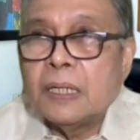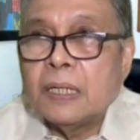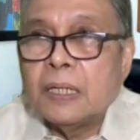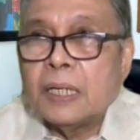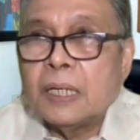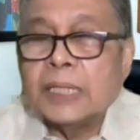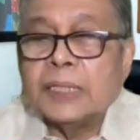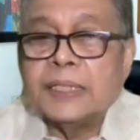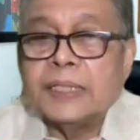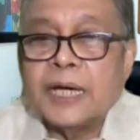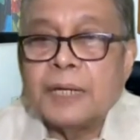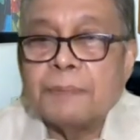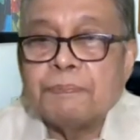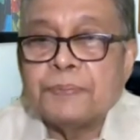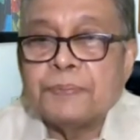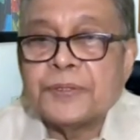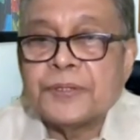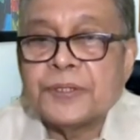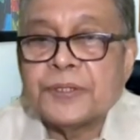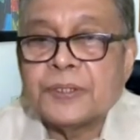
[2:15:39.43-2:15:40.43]

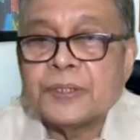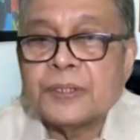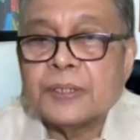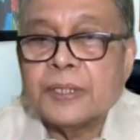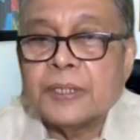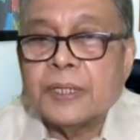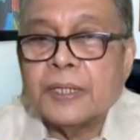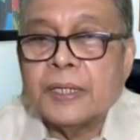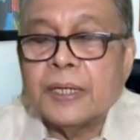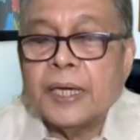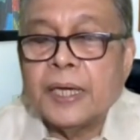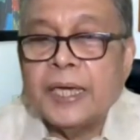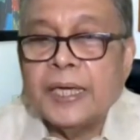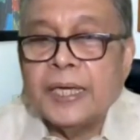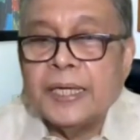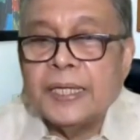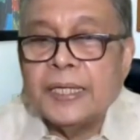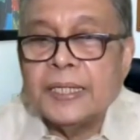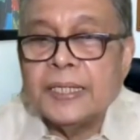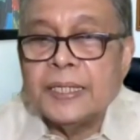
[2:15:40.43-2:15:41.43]
adopts
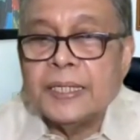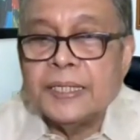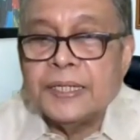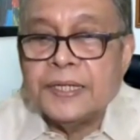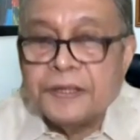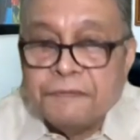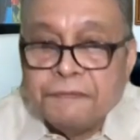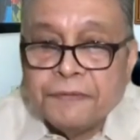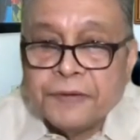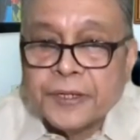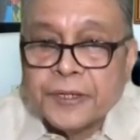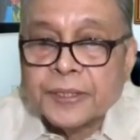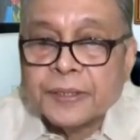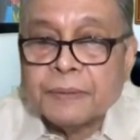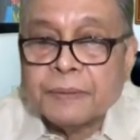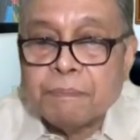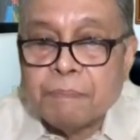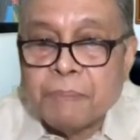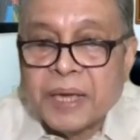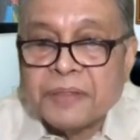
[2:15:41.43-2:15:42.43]
a
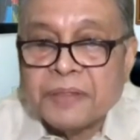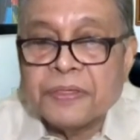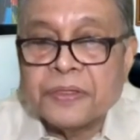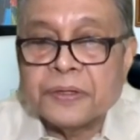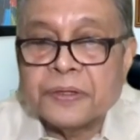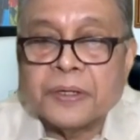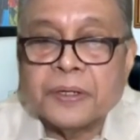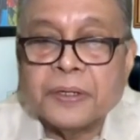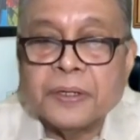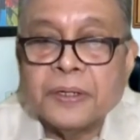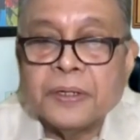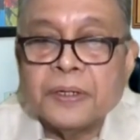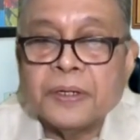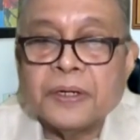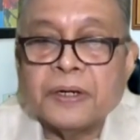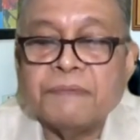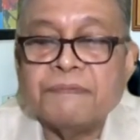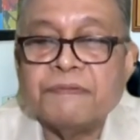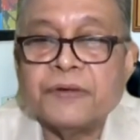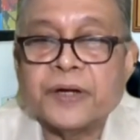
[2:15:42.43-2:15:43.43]
different method
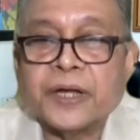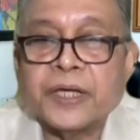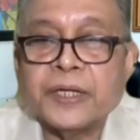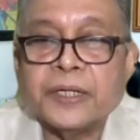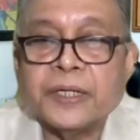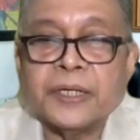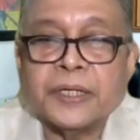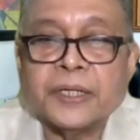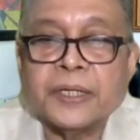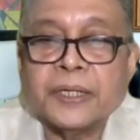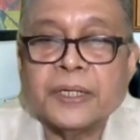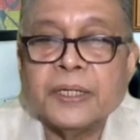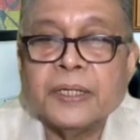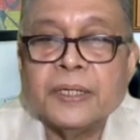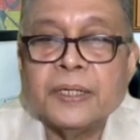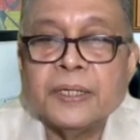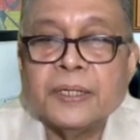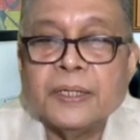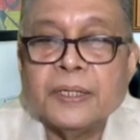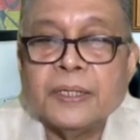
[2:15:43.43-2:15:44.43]
of grading,
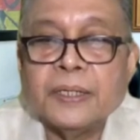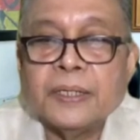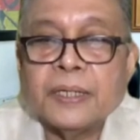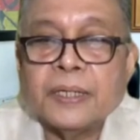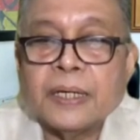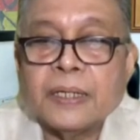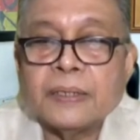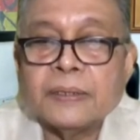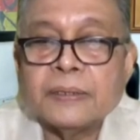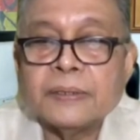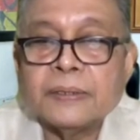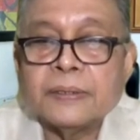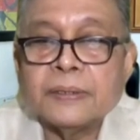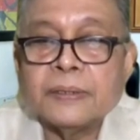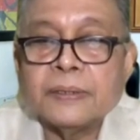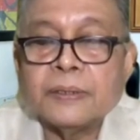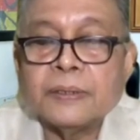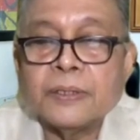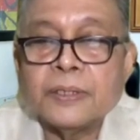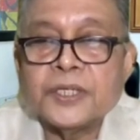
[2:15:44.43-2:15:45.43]

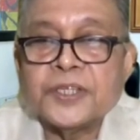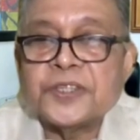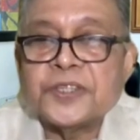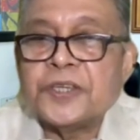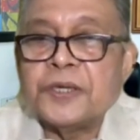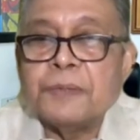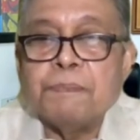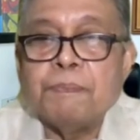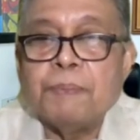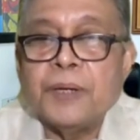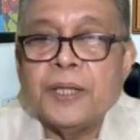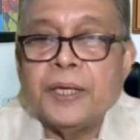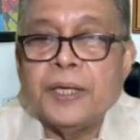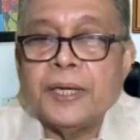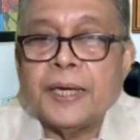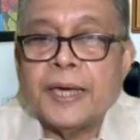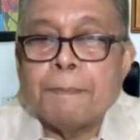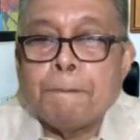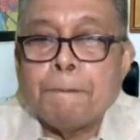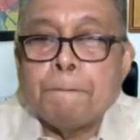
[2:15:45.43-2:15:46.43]
simply
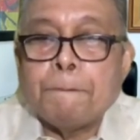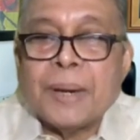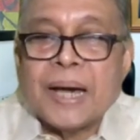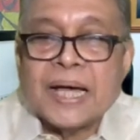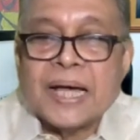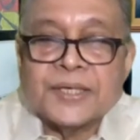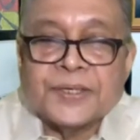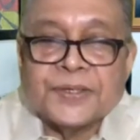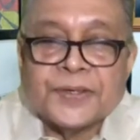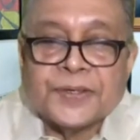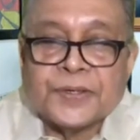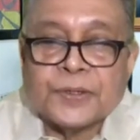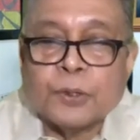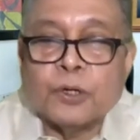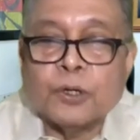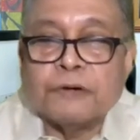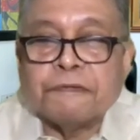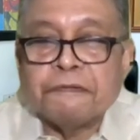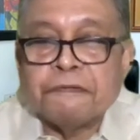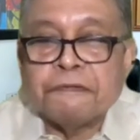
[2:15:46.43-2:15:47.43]
a pass
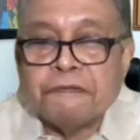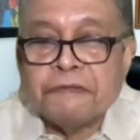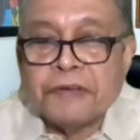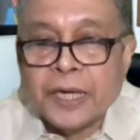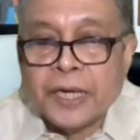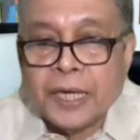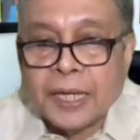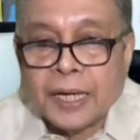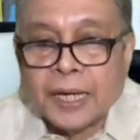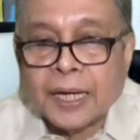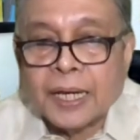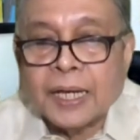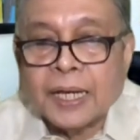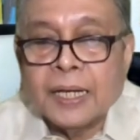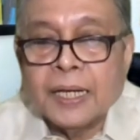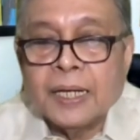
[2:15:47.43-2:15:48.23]
or fail